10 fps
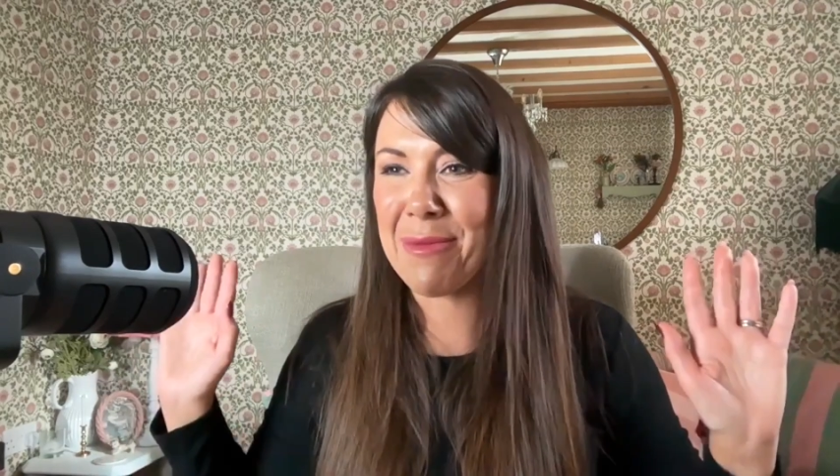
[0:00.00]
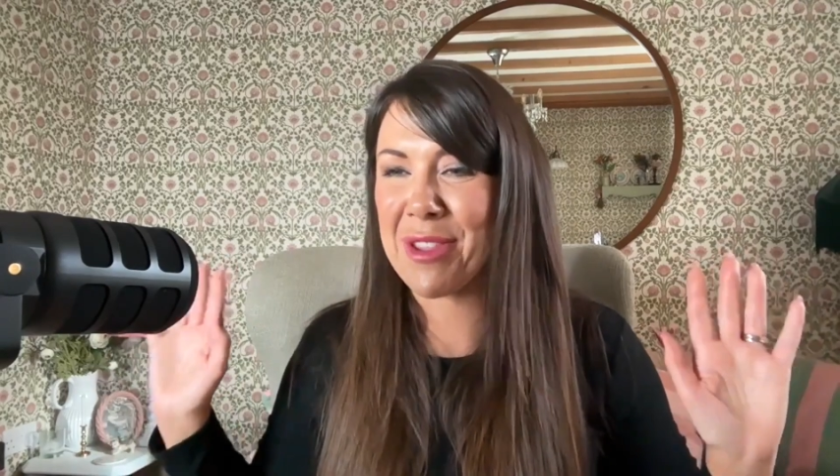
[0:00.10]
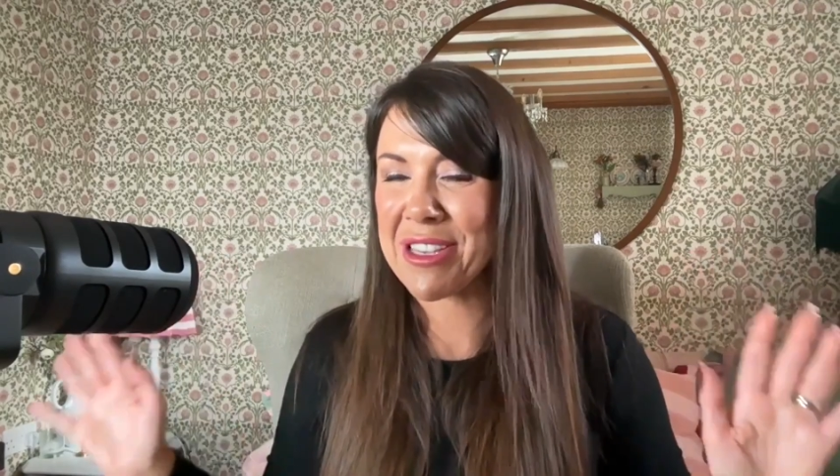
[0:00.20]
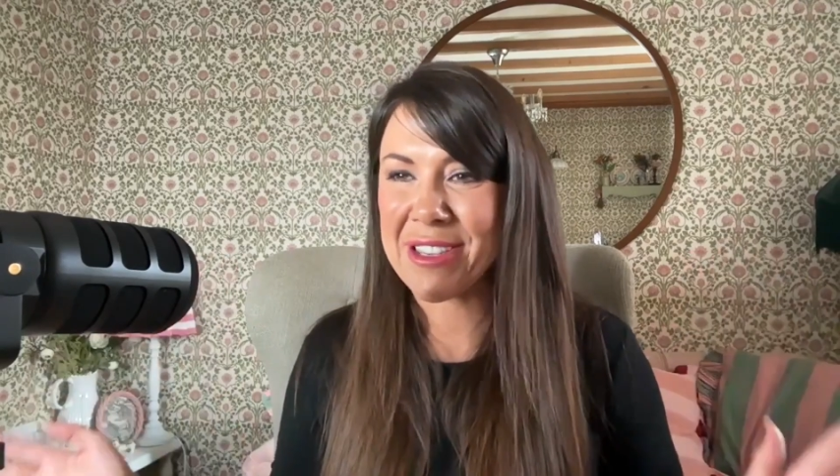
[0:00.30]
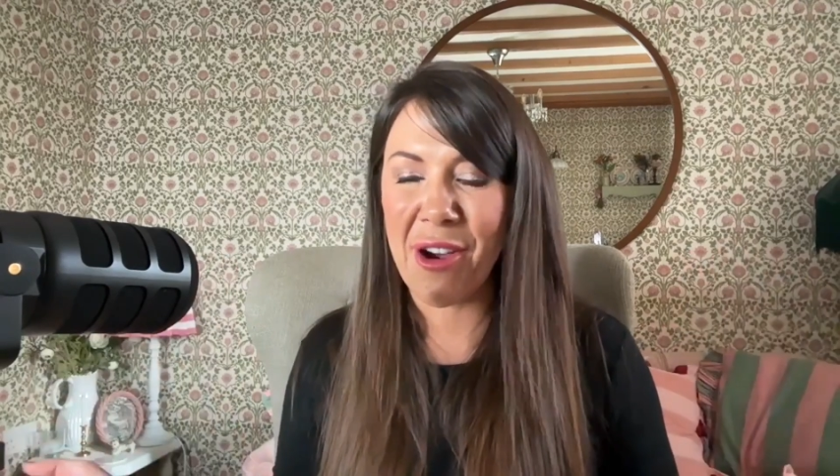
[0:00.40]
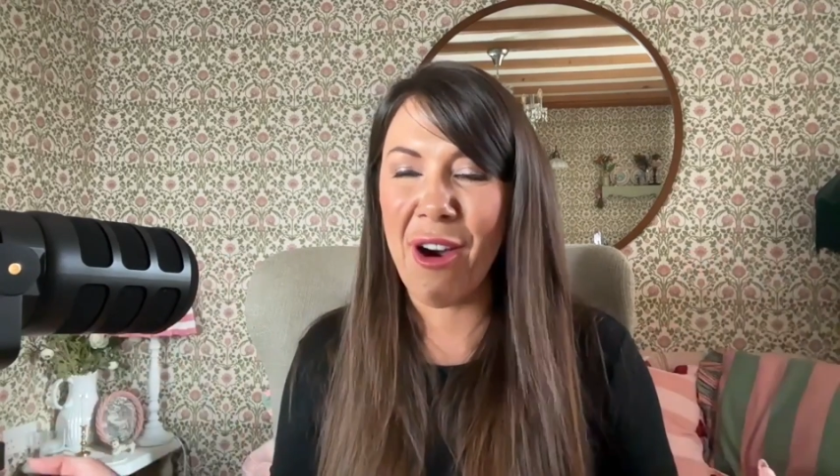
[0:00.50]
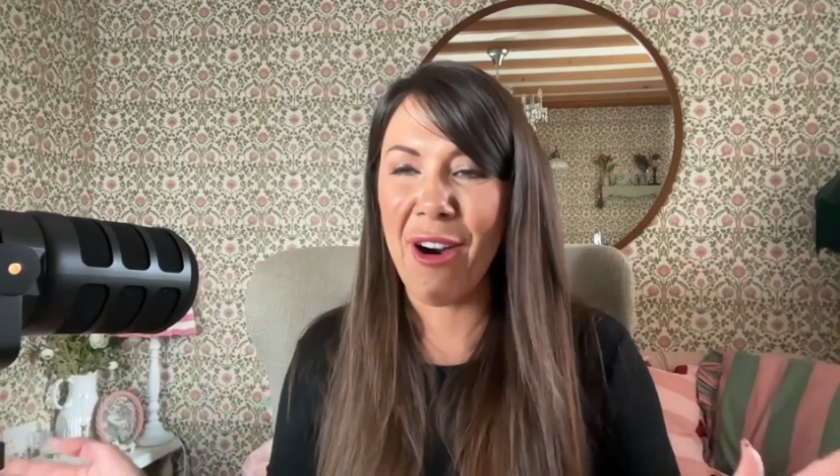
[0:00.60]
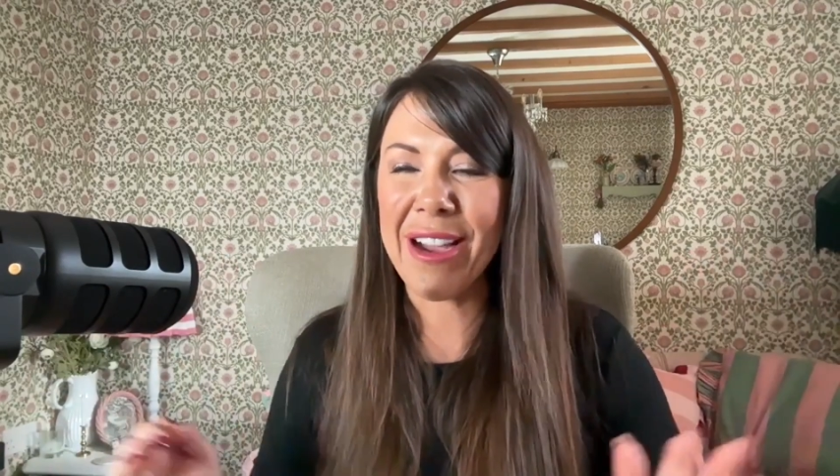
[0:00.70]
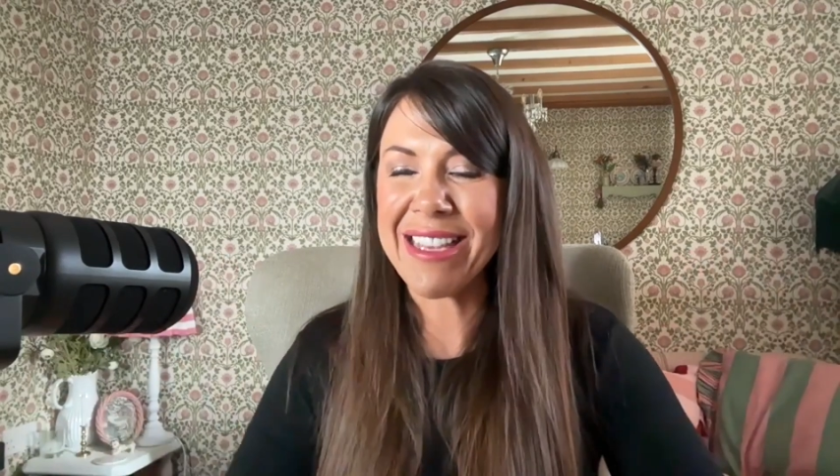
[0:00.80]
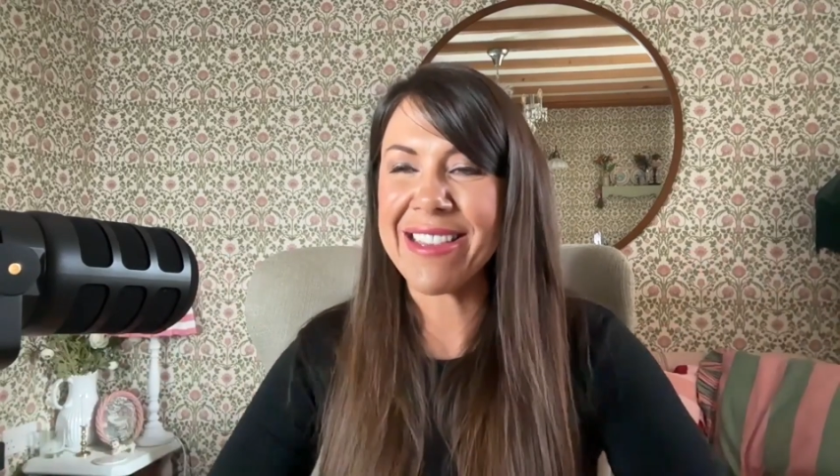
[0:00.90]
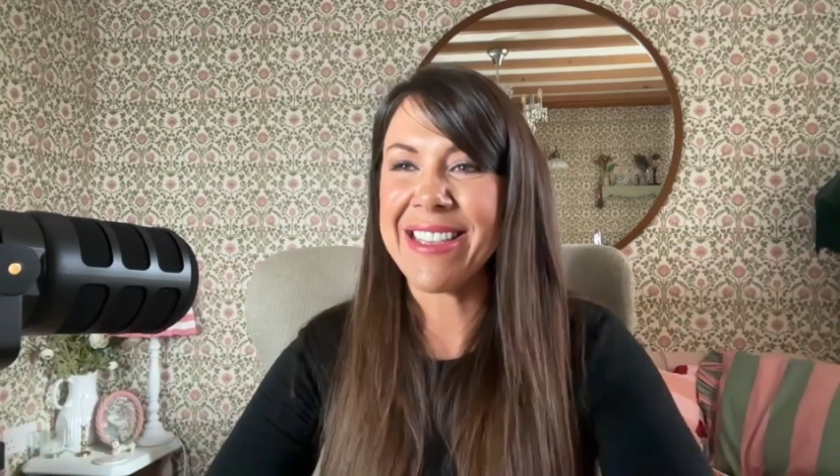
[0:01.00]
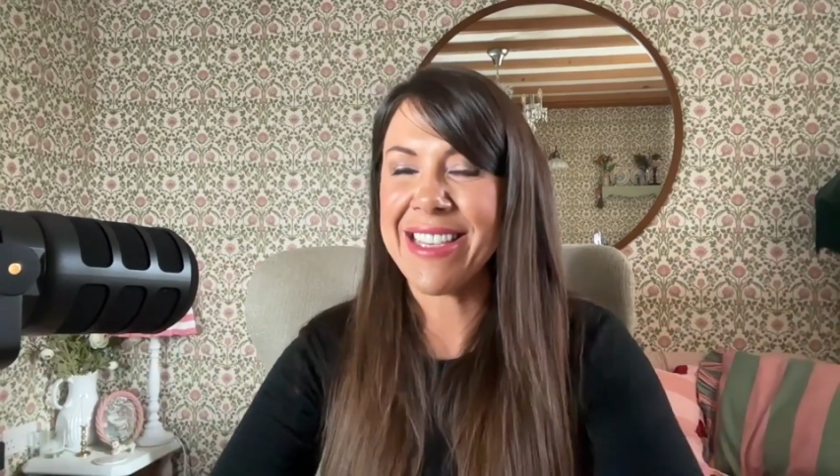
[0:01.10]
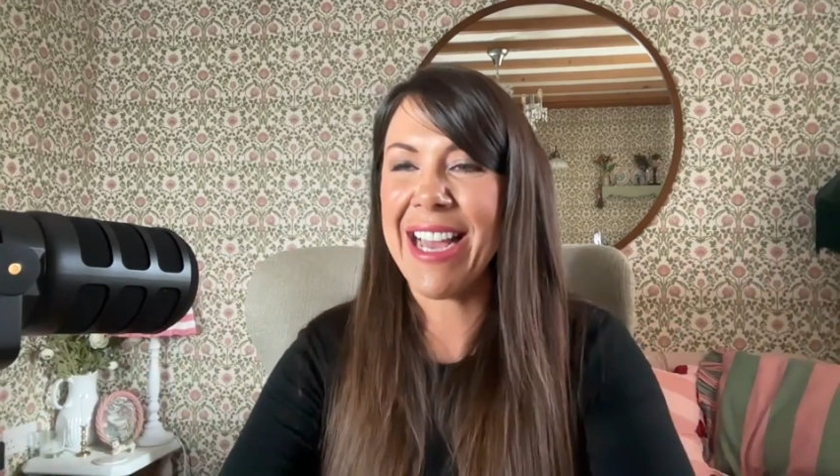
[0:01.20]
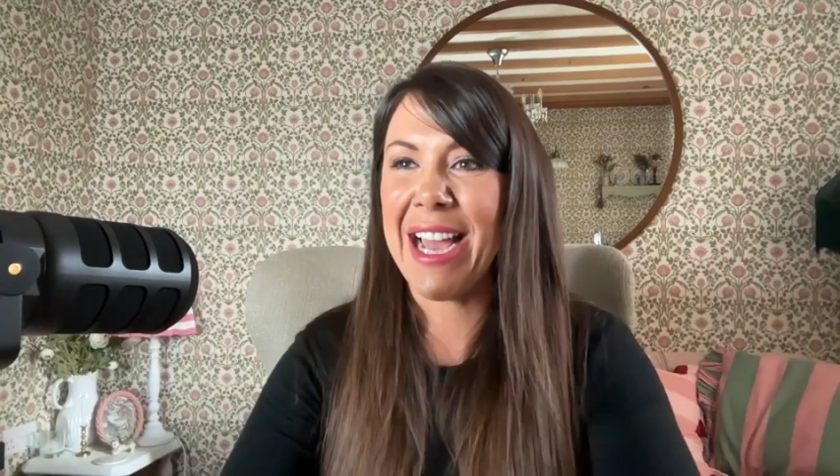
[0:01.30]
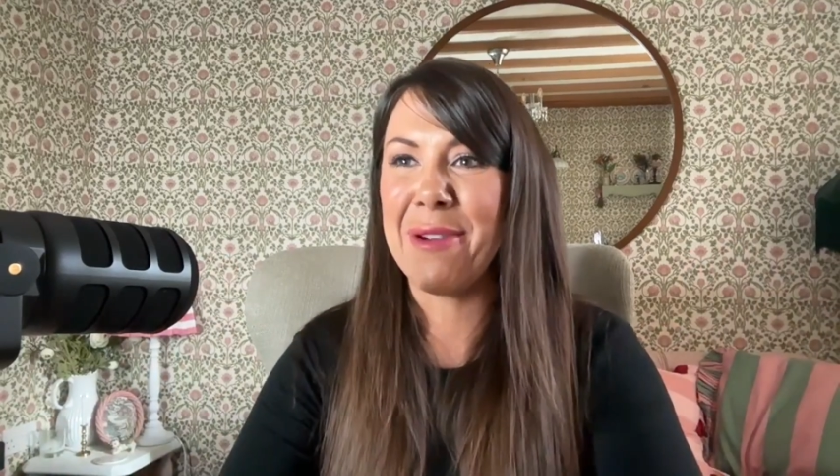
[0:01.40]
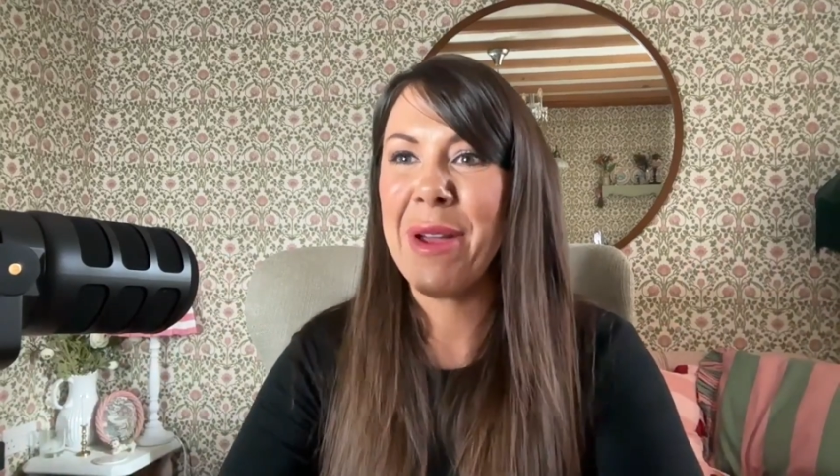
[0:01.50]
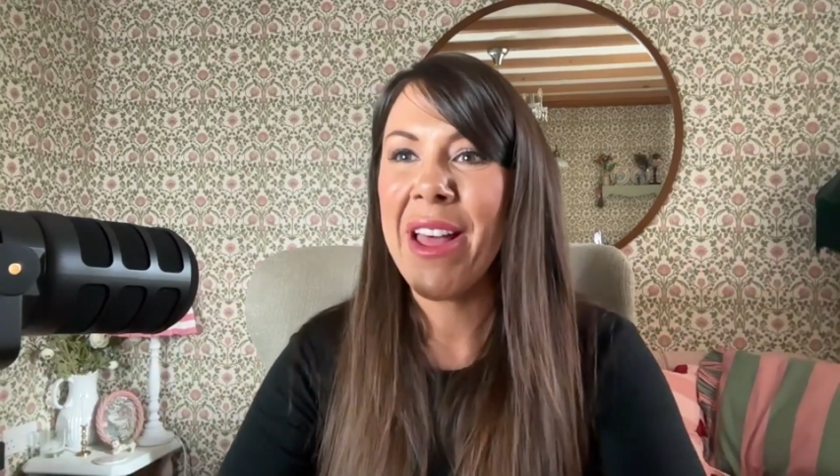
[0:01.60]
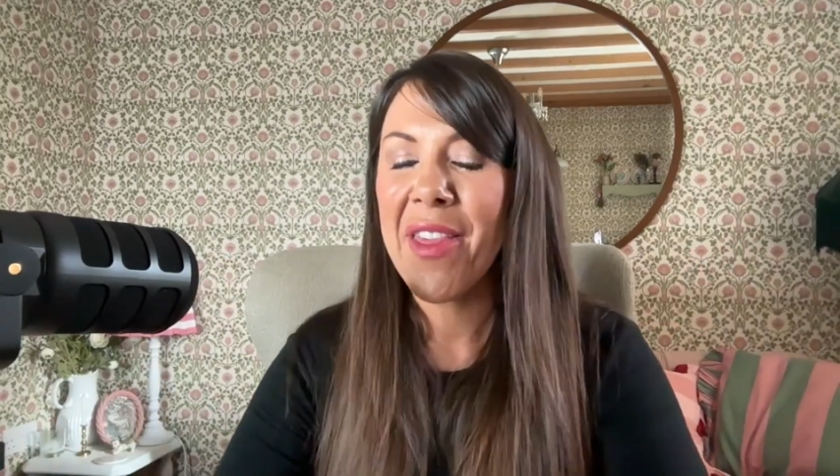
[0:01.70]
the store is the same.